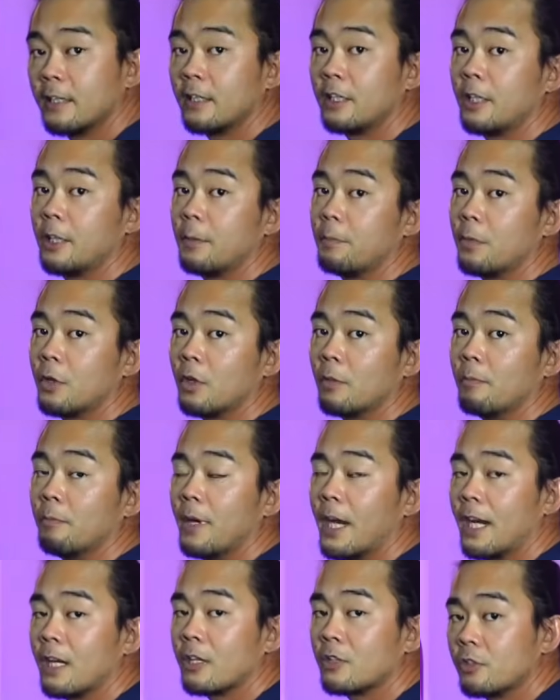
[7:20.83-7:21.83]
Keep your
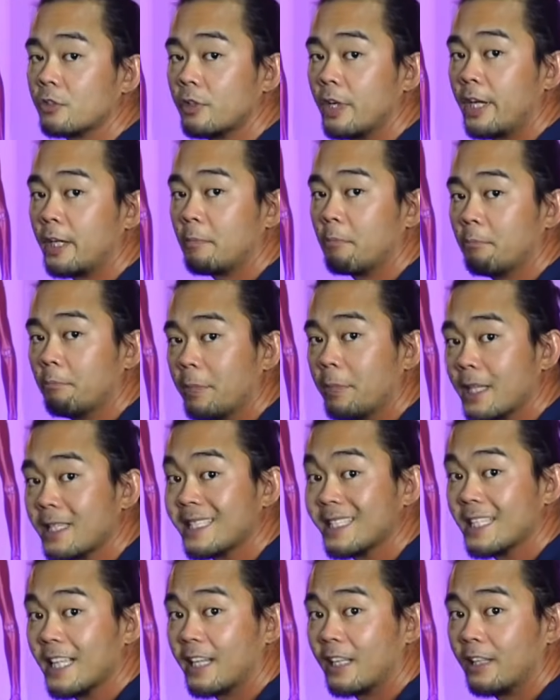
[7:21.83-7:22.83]
back straight, bend
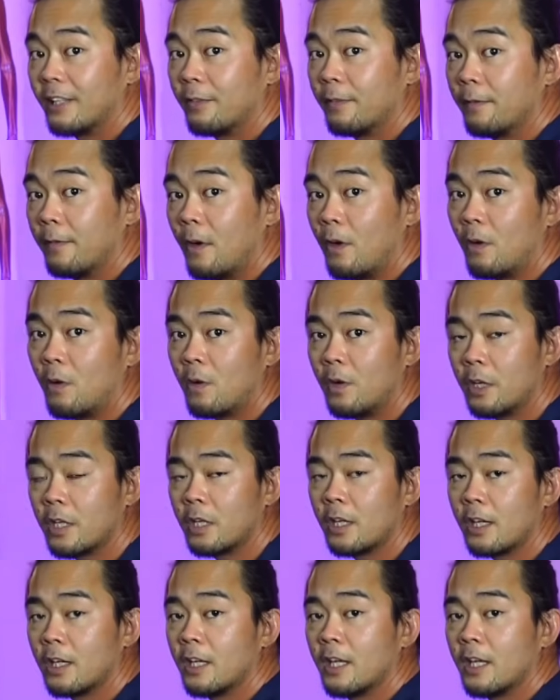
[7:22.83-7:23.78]
slightly forward,